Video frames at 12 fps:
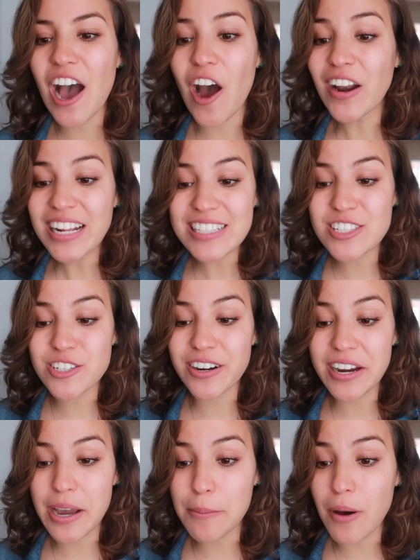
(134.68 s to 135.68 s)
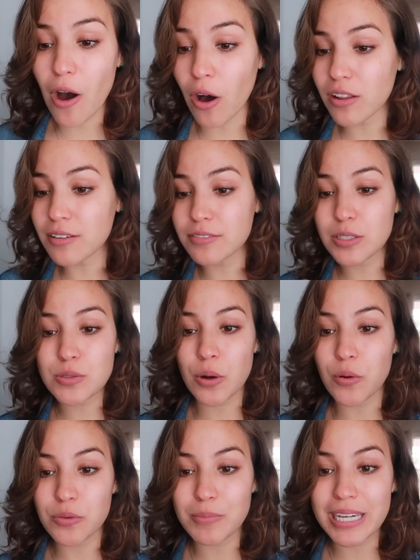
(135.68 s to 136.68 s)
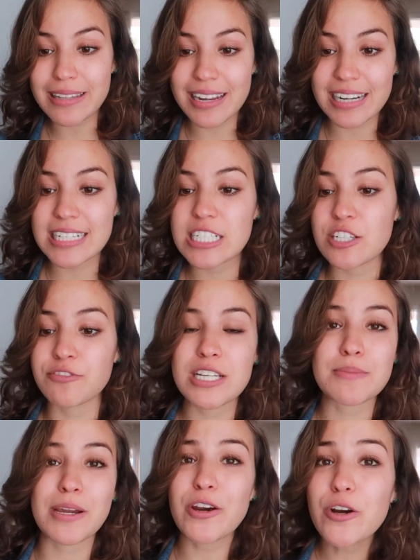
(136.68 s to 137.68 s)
On Instagram, all of you told me that I need to freeze my